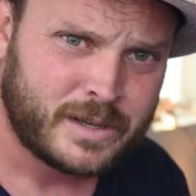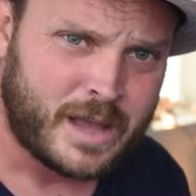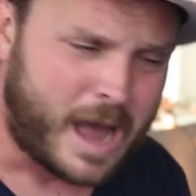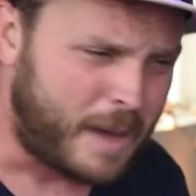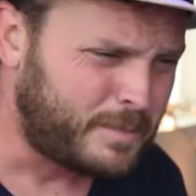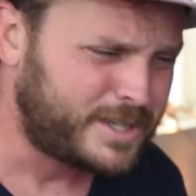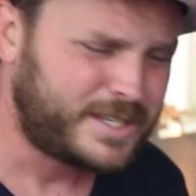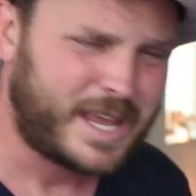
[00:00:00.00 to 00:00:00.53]

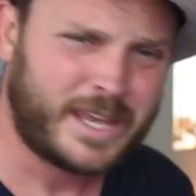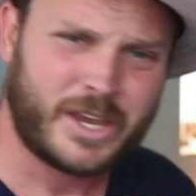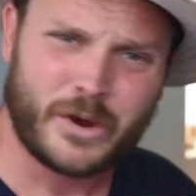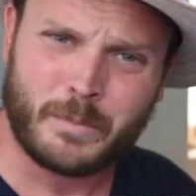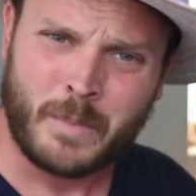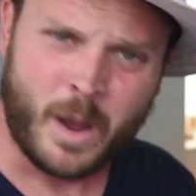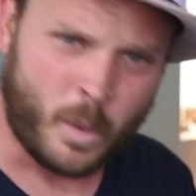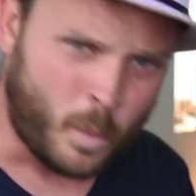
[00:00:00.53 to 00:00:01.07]
I'm gonna take
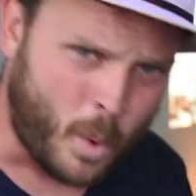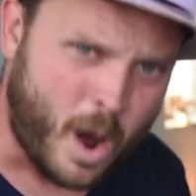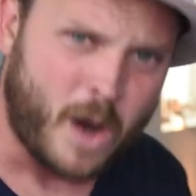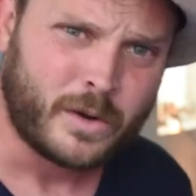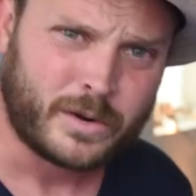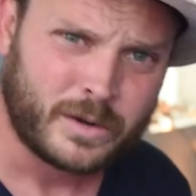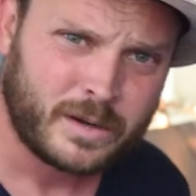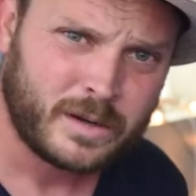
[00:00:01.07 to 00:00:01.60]
care of my
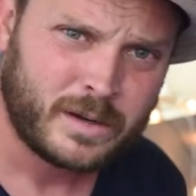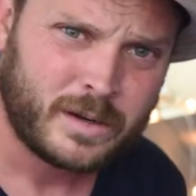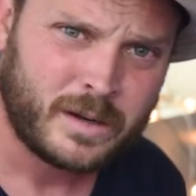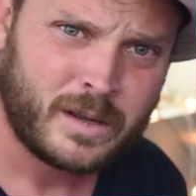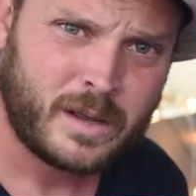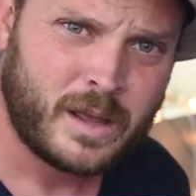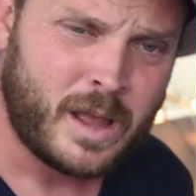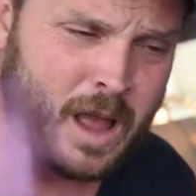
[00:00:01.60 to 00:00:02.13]
water.
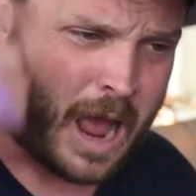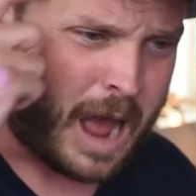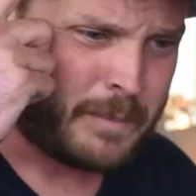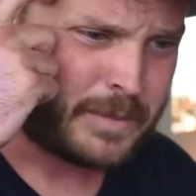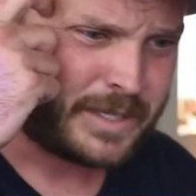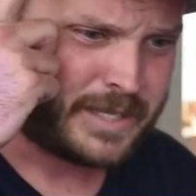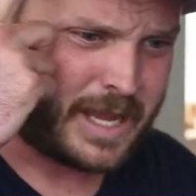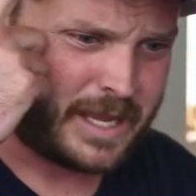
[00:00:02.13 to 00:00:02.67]

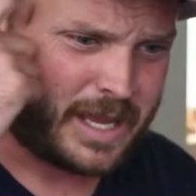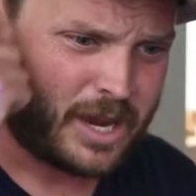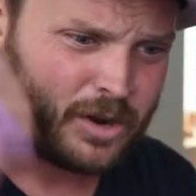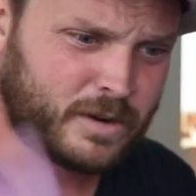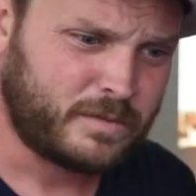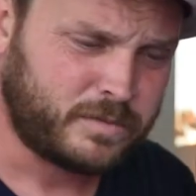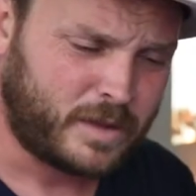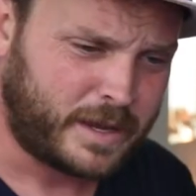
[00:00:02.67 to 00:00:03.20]
I'm gonna take
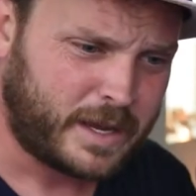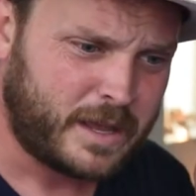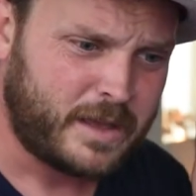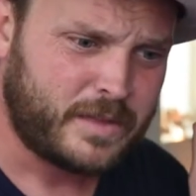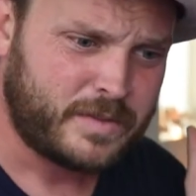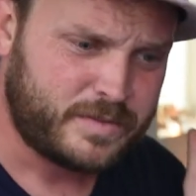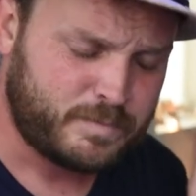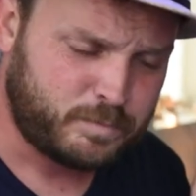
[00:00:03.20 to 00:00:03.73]
care of like
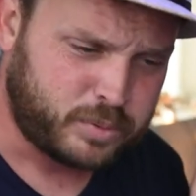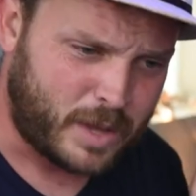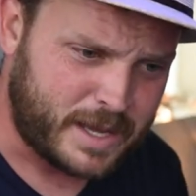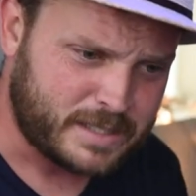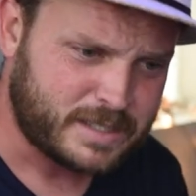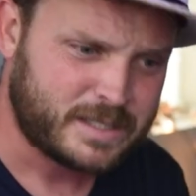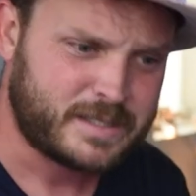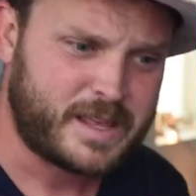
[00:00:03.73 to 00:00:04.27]

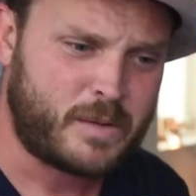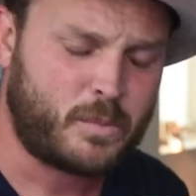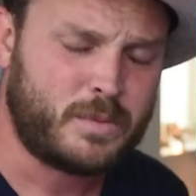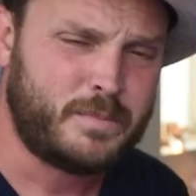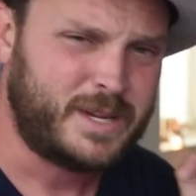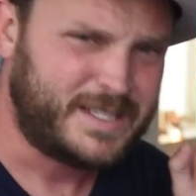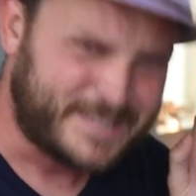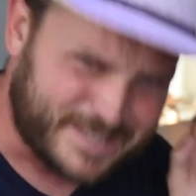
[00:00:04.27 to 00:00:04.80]
places that
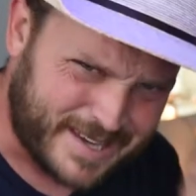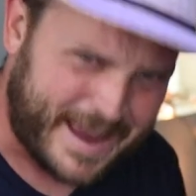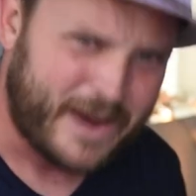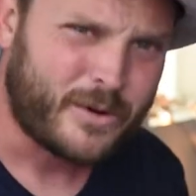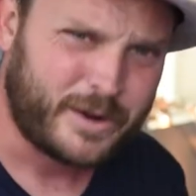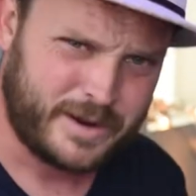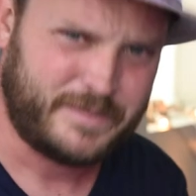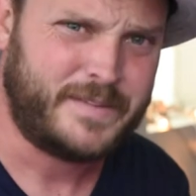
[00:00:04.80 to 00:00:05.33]
would be
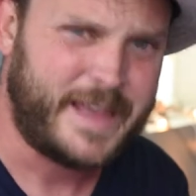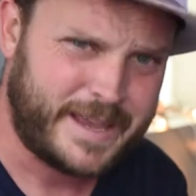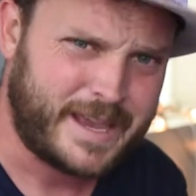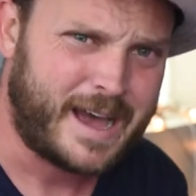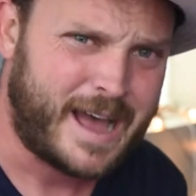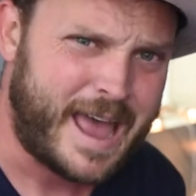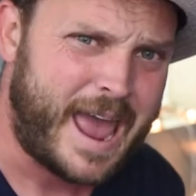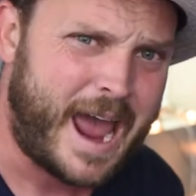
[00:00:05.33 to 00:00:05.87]
scary if they
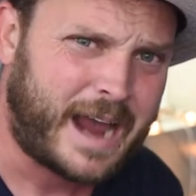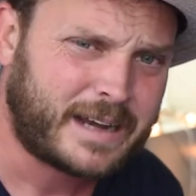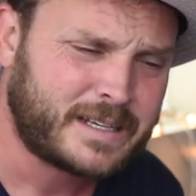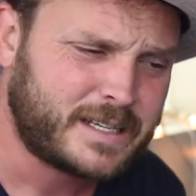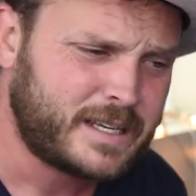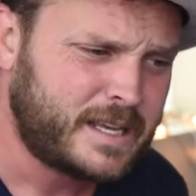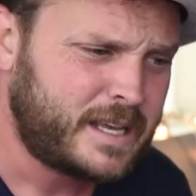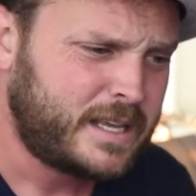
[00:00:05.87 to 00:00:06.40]
got hacked.